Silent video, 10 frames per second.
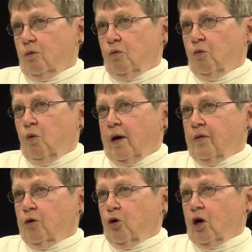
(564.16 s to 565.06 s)

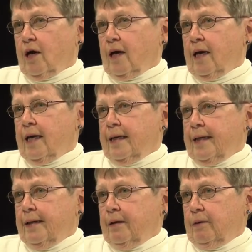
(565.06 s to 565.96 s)
whether
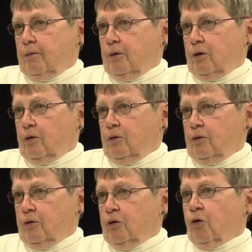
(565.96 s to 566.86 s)
any
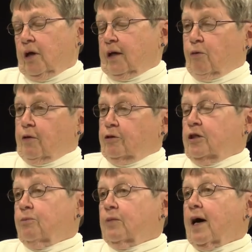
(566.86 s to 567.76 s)
you know, like whether
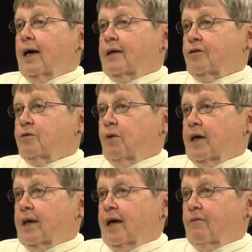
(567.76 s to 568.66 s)
Jim Condos
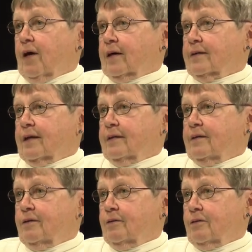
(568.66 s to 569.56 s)
might have access
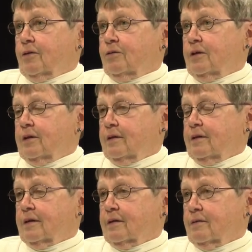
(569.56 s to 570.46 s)
to those
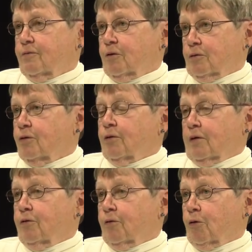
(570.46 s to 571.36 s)
statistics, for, certainly
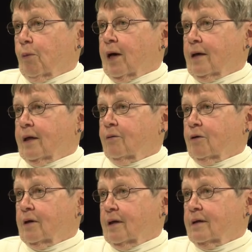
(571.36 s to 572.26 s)
for Vermont, I
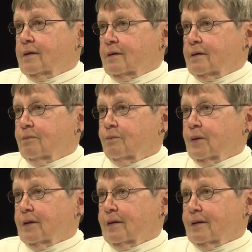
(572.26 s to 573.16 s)
would guess,
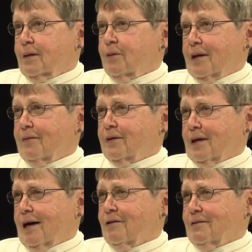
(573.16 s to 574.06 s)
somebody'd have to
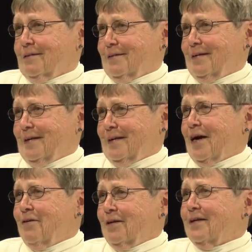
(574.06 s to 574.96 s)
got, dig
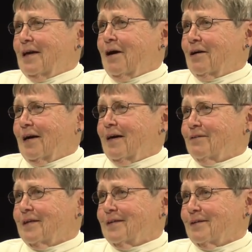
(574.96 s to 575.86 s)
down into the archives,
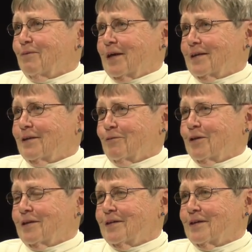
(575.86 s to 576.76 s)
I suspect.
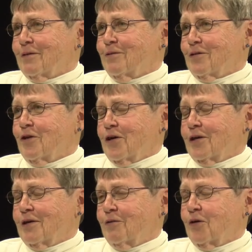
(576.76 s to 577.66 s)
Right. It was, it was long
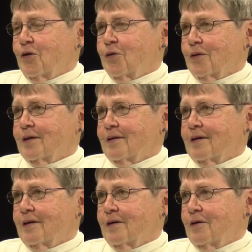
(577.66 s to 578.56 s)
enough ago. That, well, just on